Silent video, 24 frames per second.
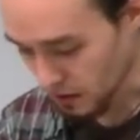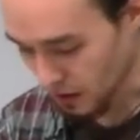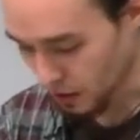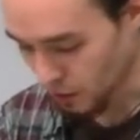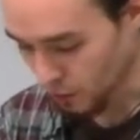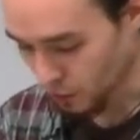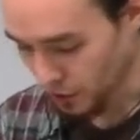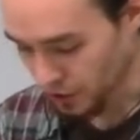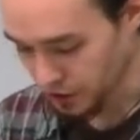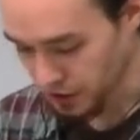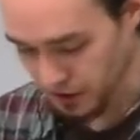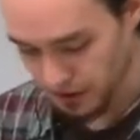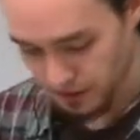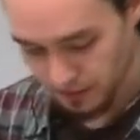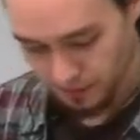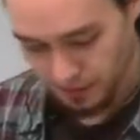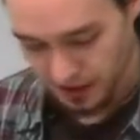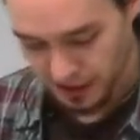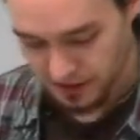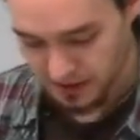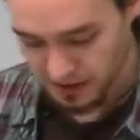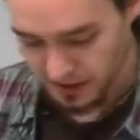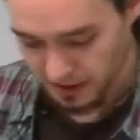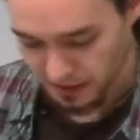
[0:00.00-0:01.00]
was
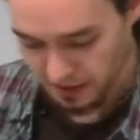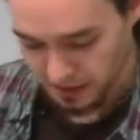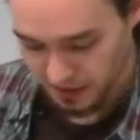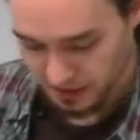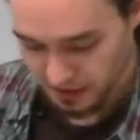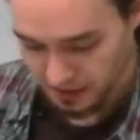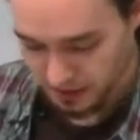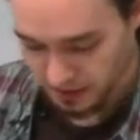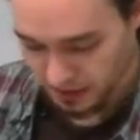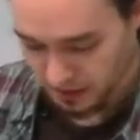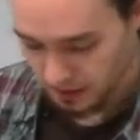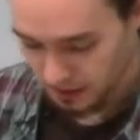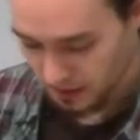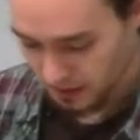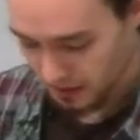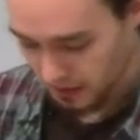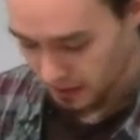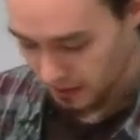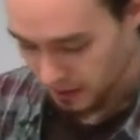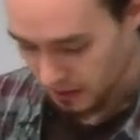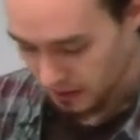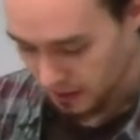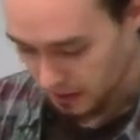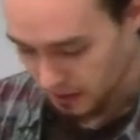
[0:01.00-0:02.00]
basically
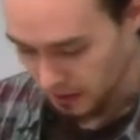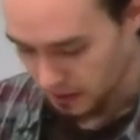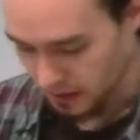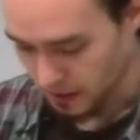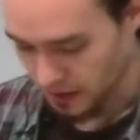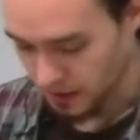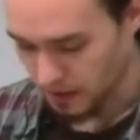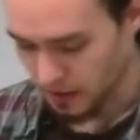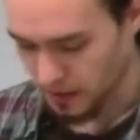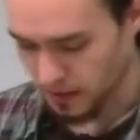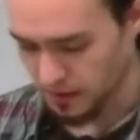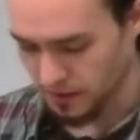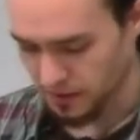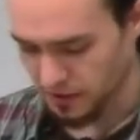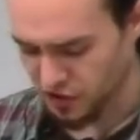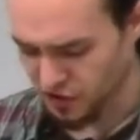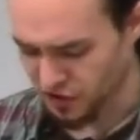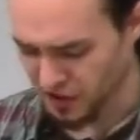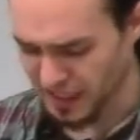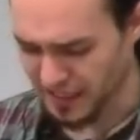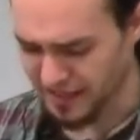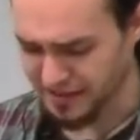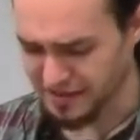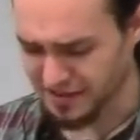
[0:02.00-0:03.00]
you
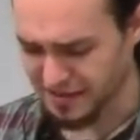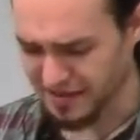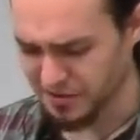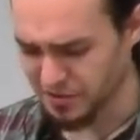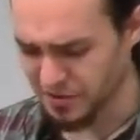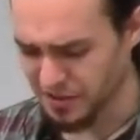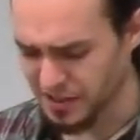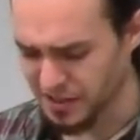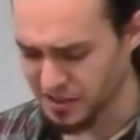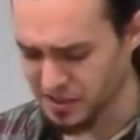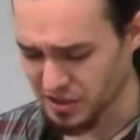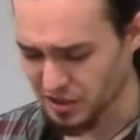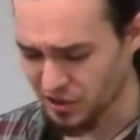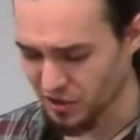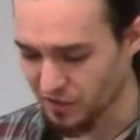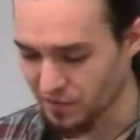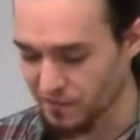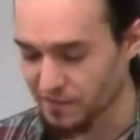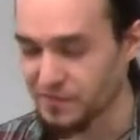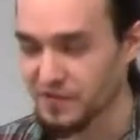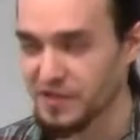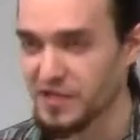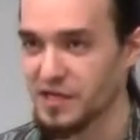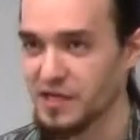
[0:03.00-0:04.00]
had a list
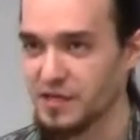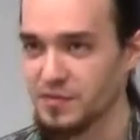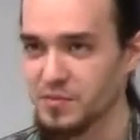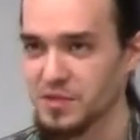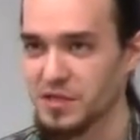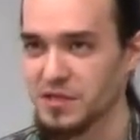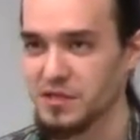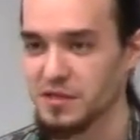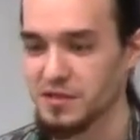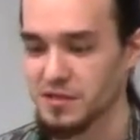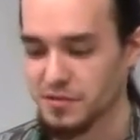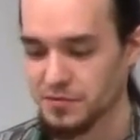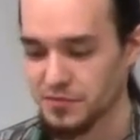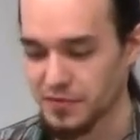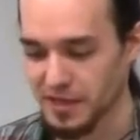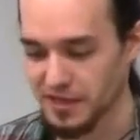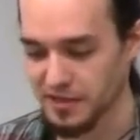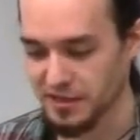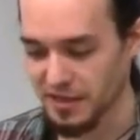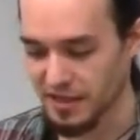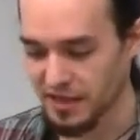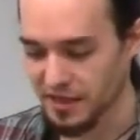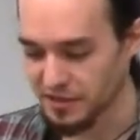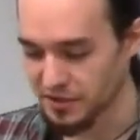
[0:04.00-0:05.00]
of teams,
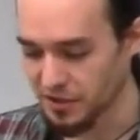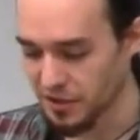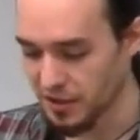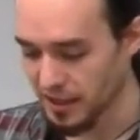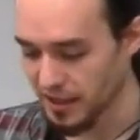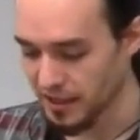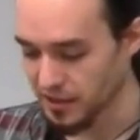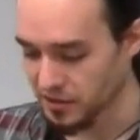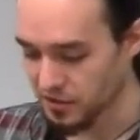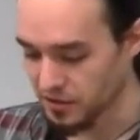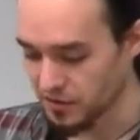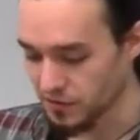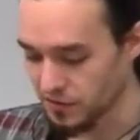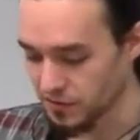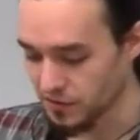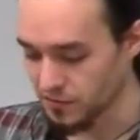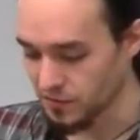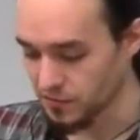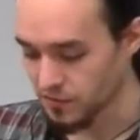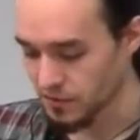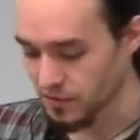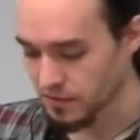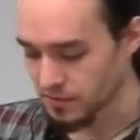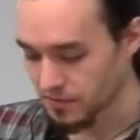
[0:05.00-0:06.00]
right? And you had
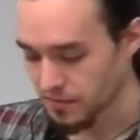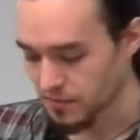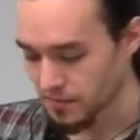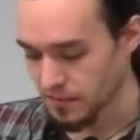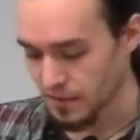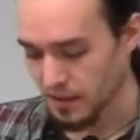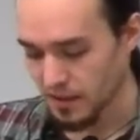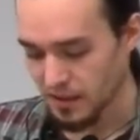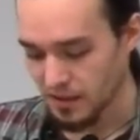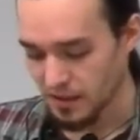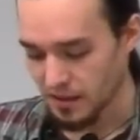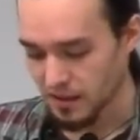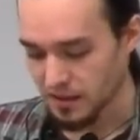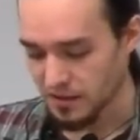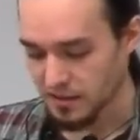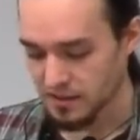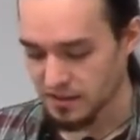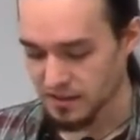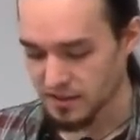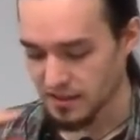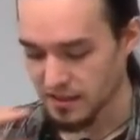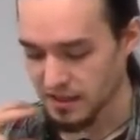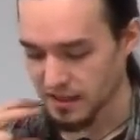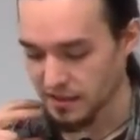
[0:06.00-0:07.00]
to
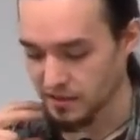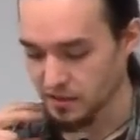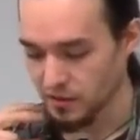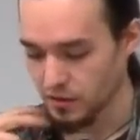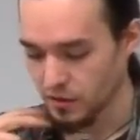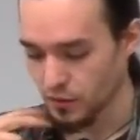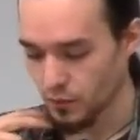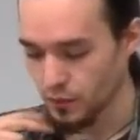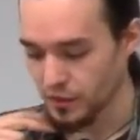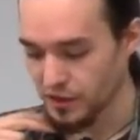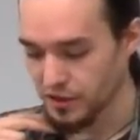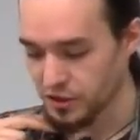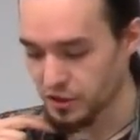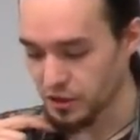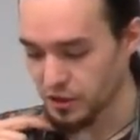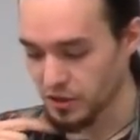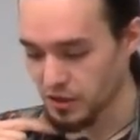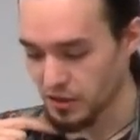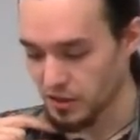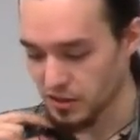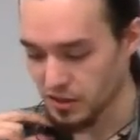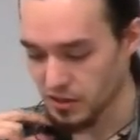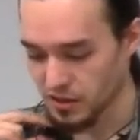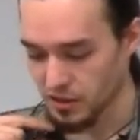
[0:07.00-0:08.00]
tell which
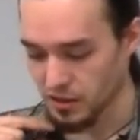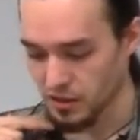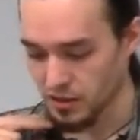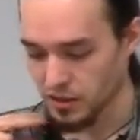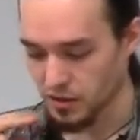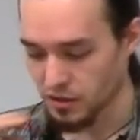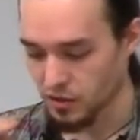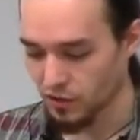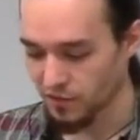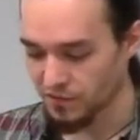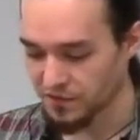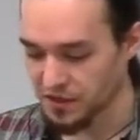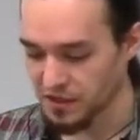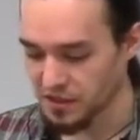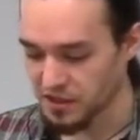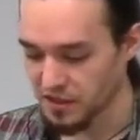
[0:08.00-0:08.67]
of the